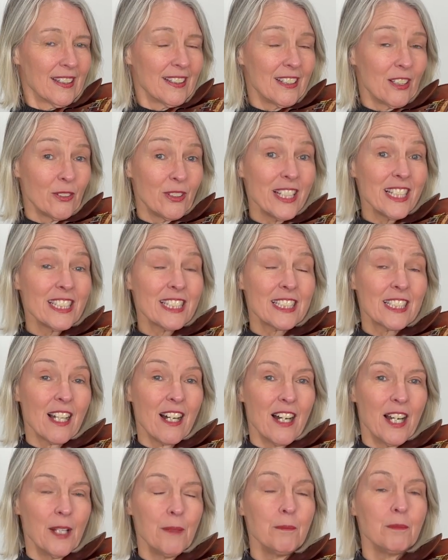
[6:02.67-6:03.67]
Now this
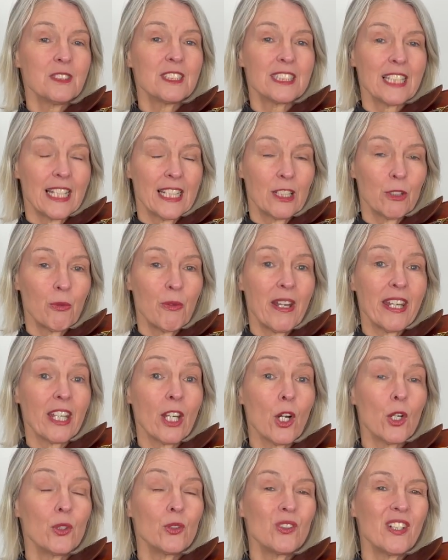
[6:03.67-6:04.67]
time, take away
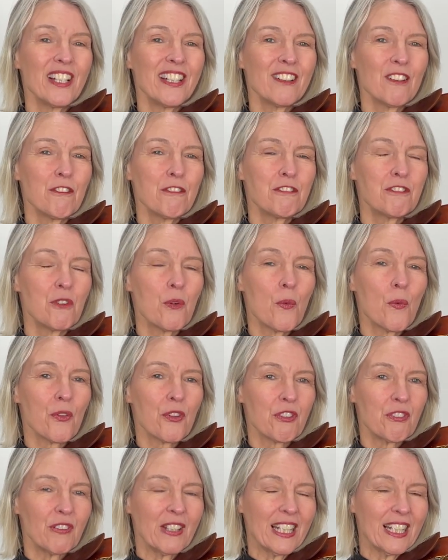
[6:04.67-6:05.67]
only your
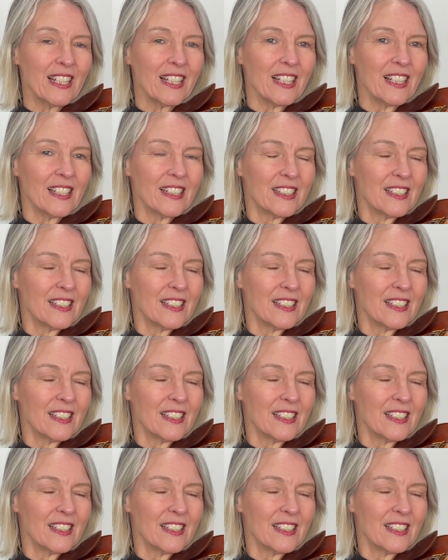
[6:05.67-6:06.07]
fourth finger.